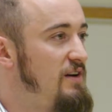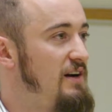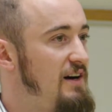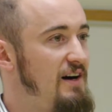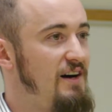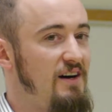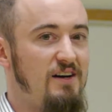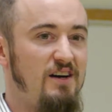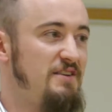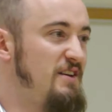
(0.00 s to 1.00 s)

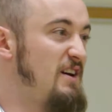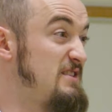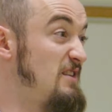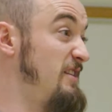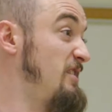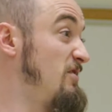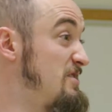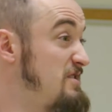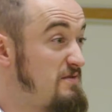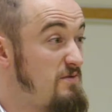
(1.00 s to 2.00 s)
Do you guys have any
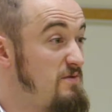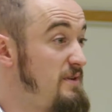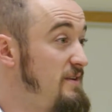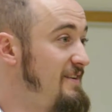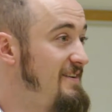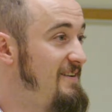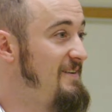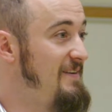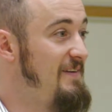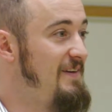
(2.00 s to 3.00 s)
questions for me
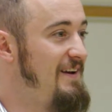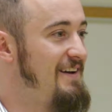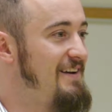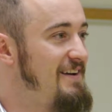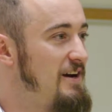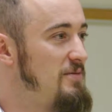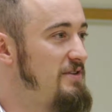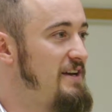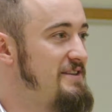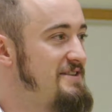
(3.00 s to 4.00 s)
about
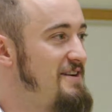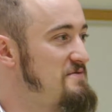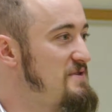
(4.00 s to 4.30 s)
that stuff?